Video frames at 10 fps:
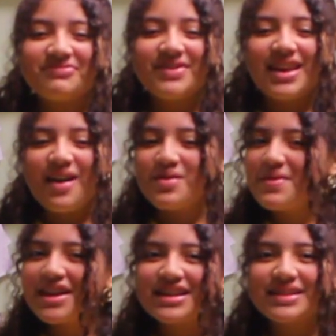yeah, we're
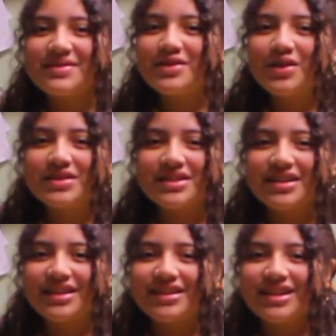making cinnamon rolls,
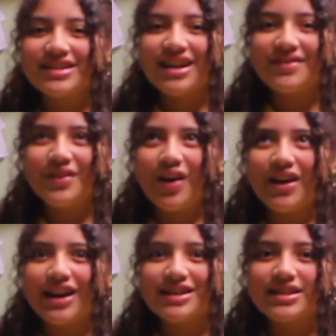and that's kind of all I
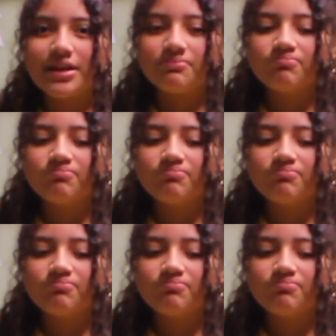gotta say.